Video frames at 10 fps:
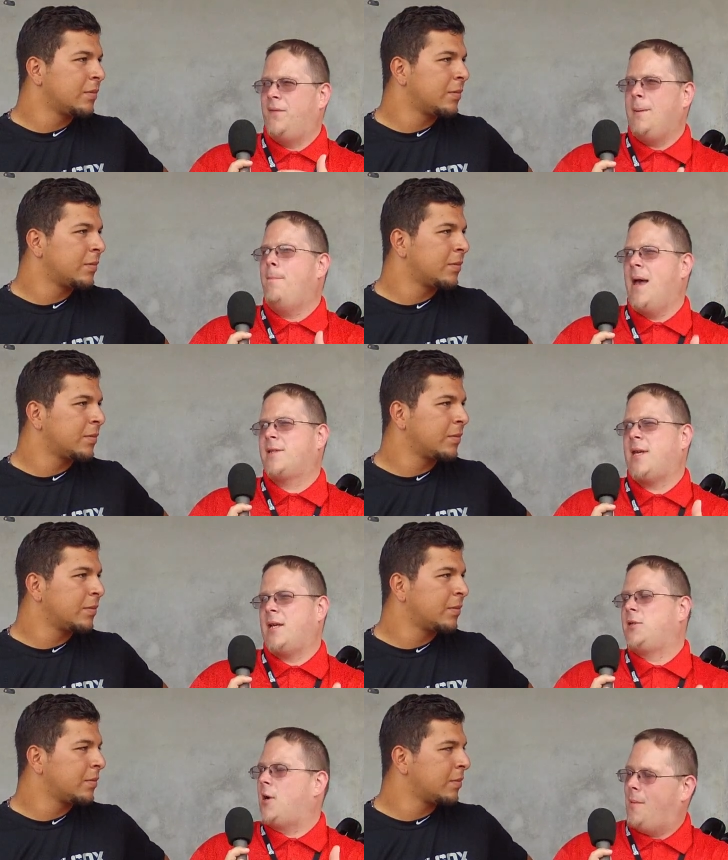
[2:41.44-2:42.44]
Speaker 1: of the best
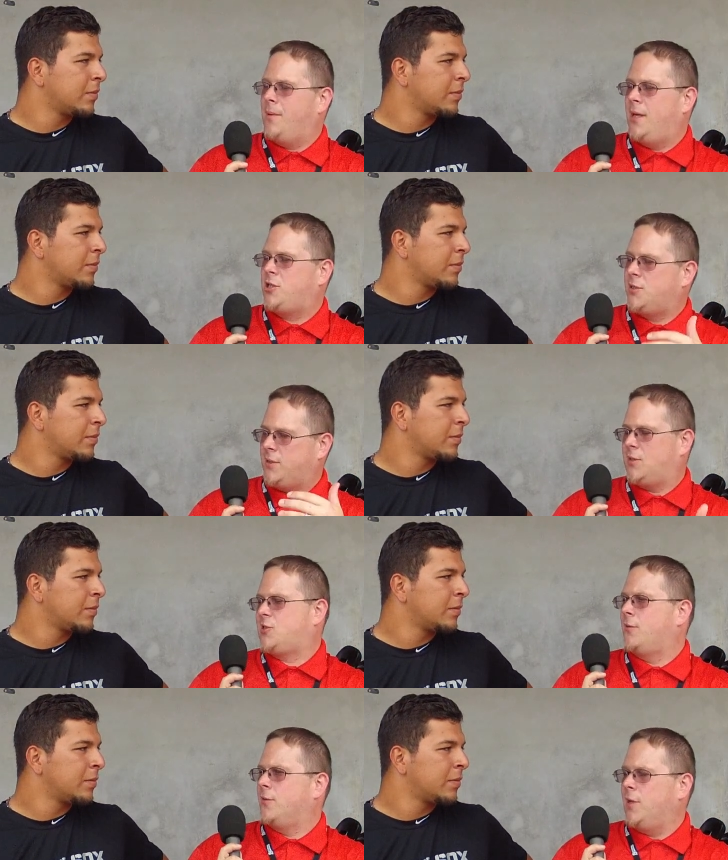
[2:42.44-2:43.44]
catching combinations in the
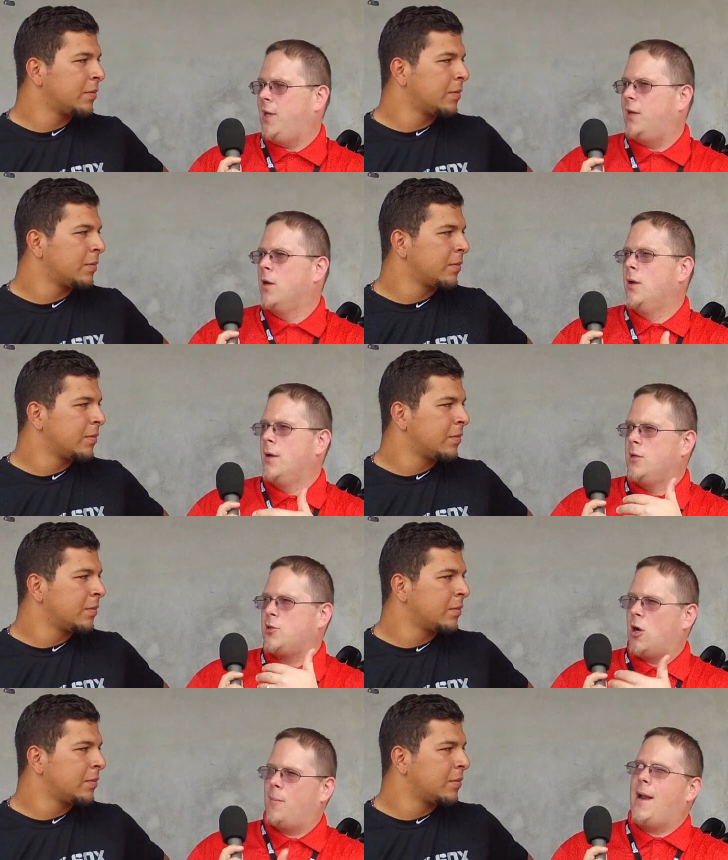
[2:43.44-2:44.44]
Southern League.
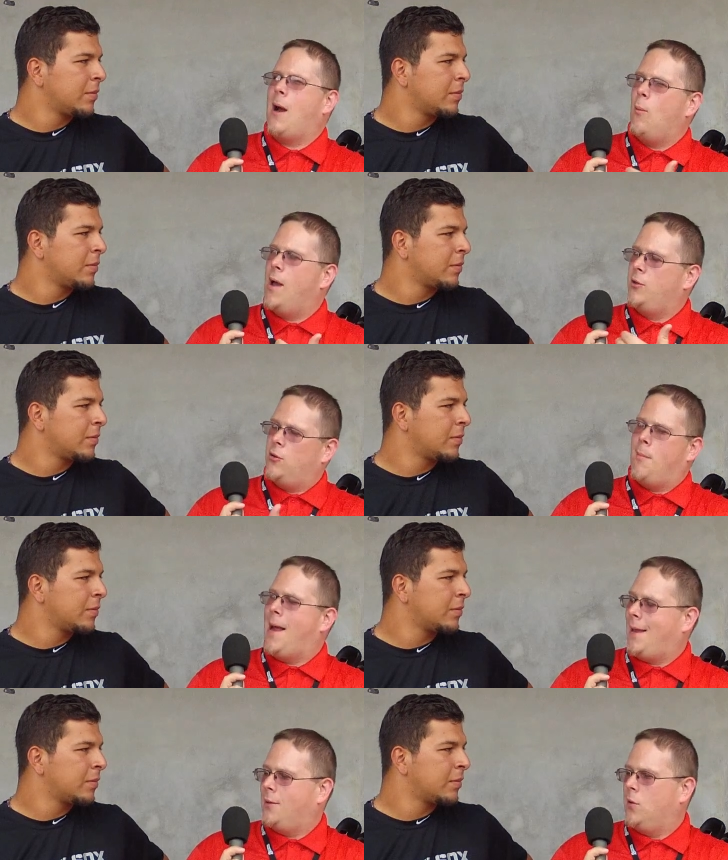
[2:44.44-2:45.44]
Talk about how well you and
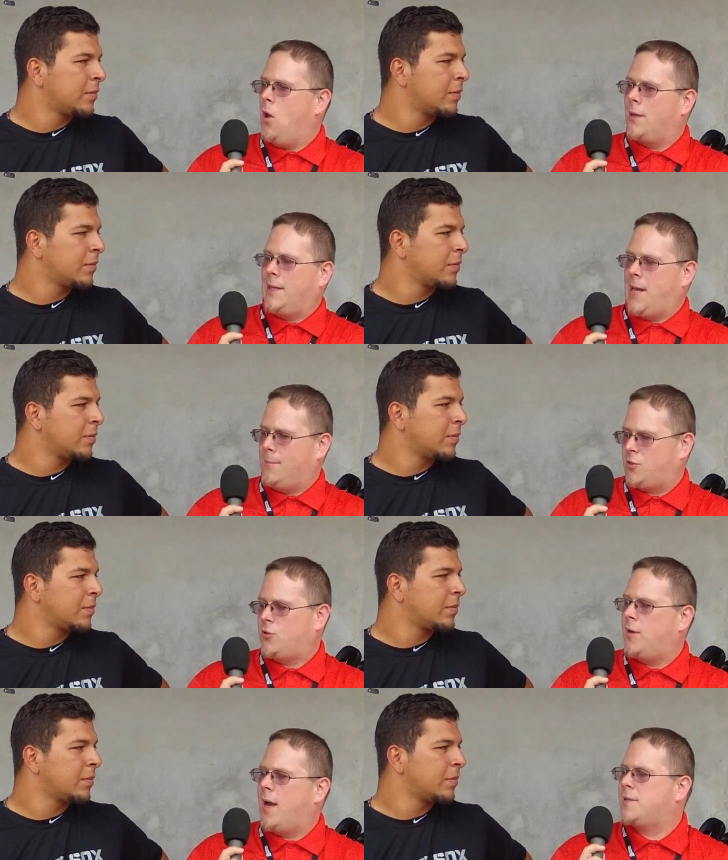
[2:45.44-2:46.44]
Mike get along and the
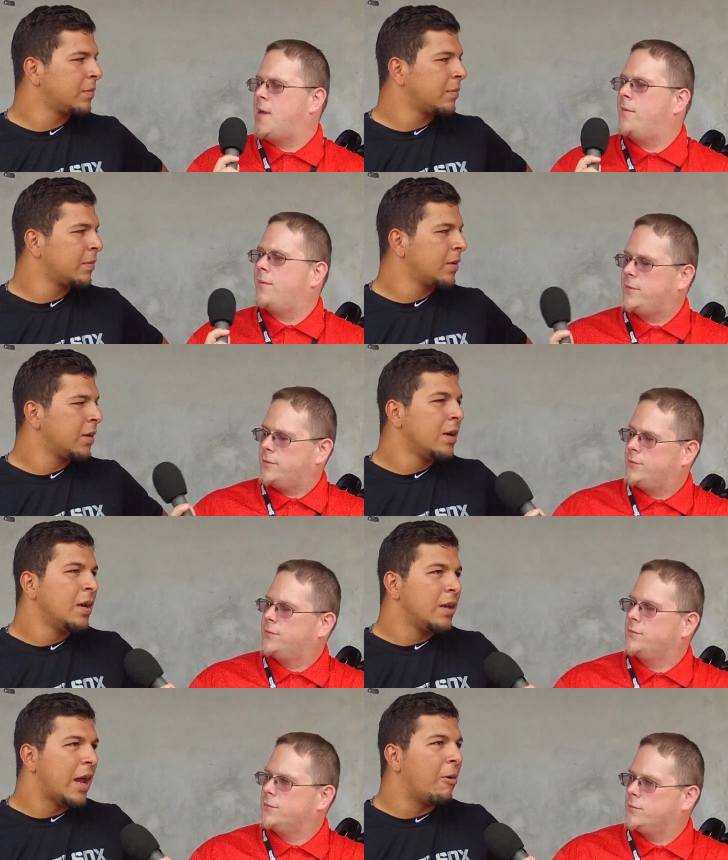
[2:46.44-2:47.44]
chemistry you guys have.
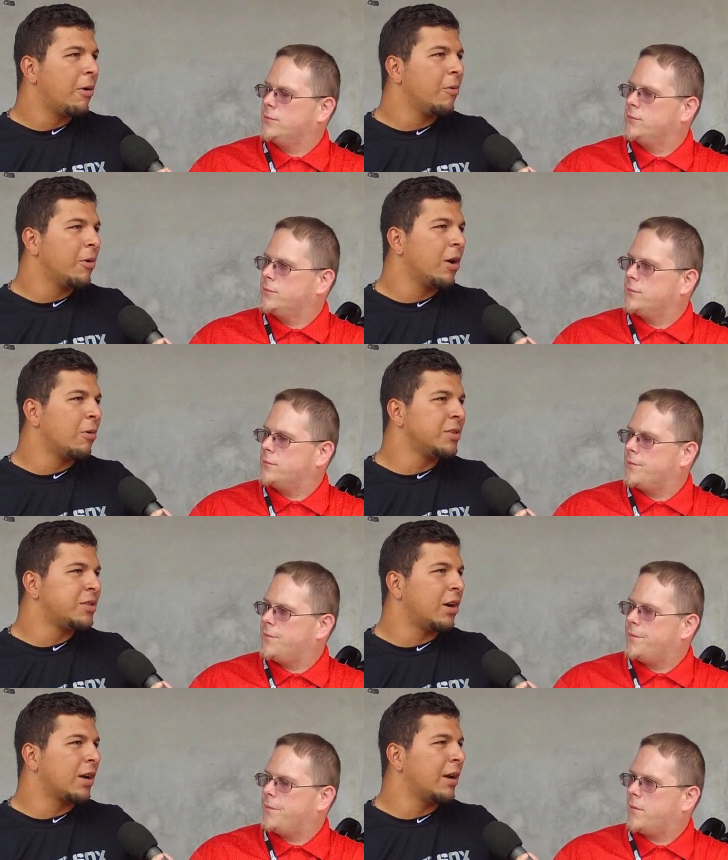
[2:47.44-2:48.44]
Speaker 2: Yeah, we, we're
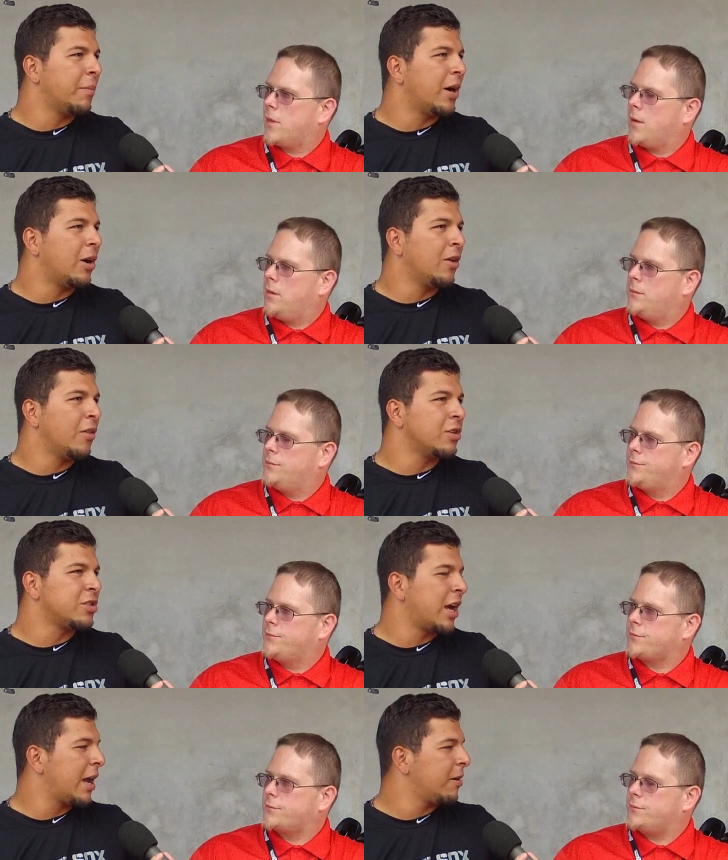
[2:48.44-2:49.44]
always talking about
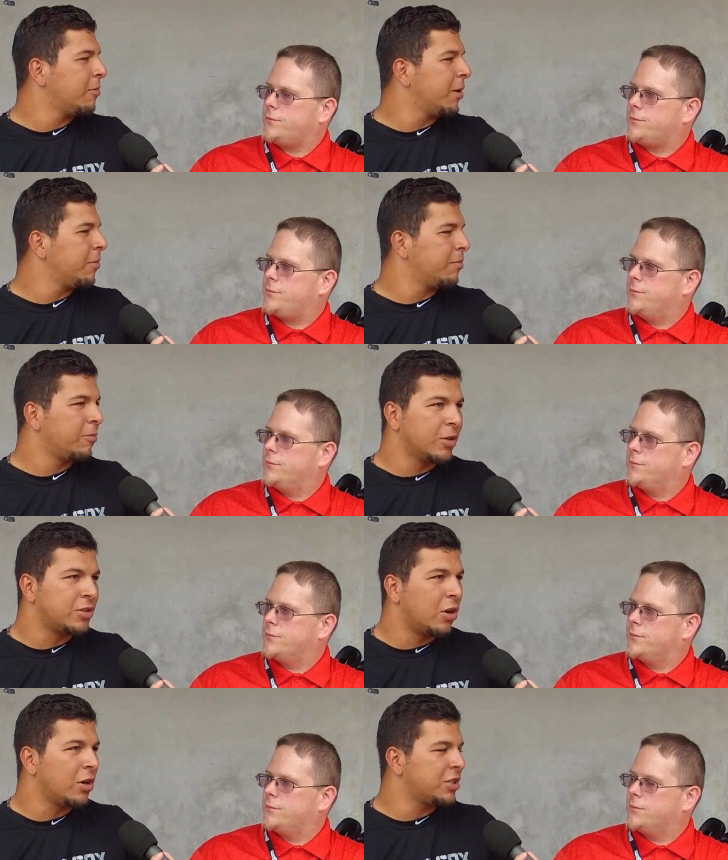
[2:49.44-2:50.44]
those games. We, we
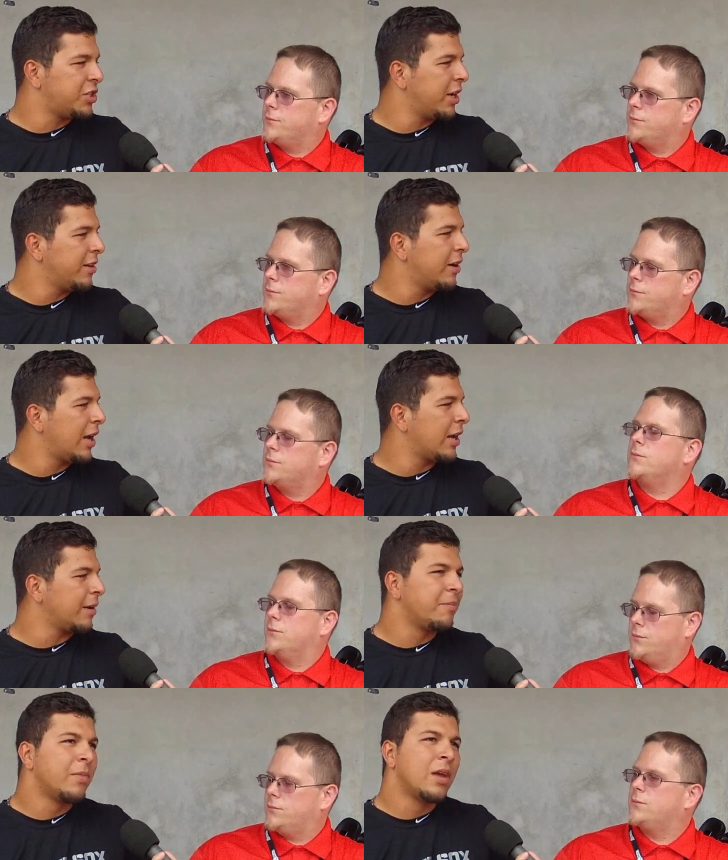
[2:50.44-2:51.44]
talk each other
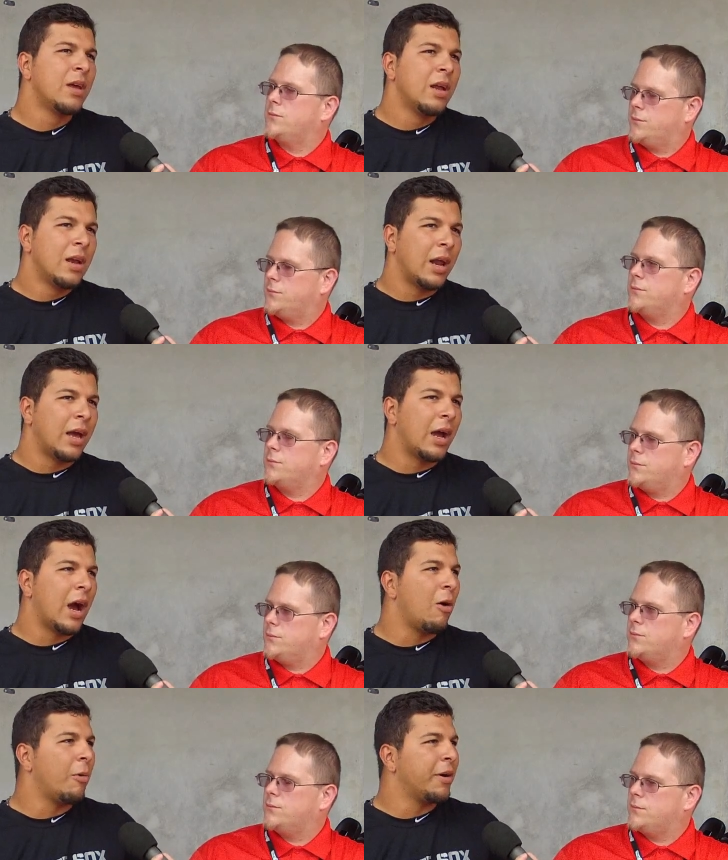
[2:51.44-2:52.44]
like like
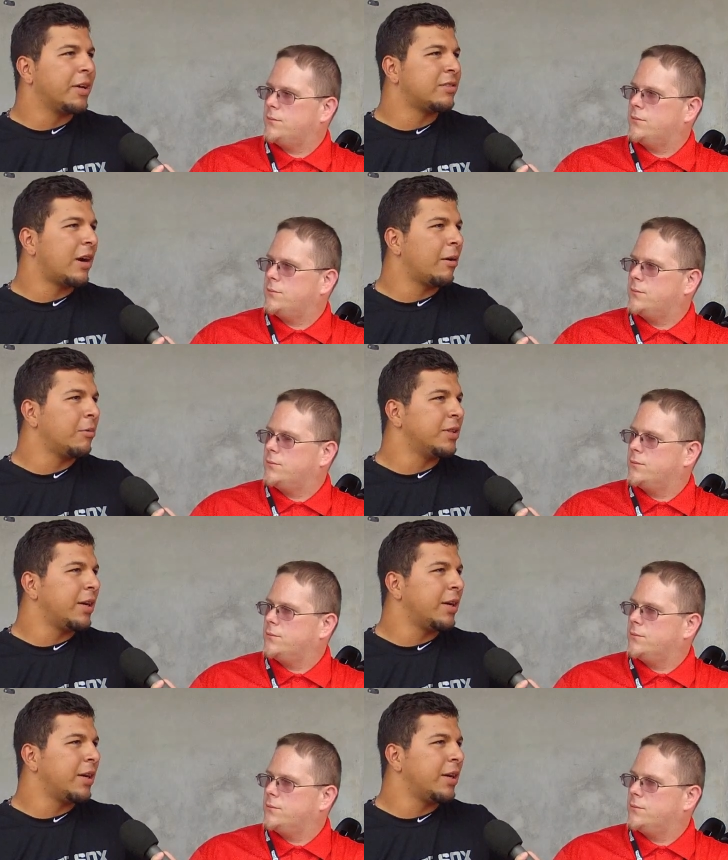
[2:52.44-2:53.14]
how we're gonna try with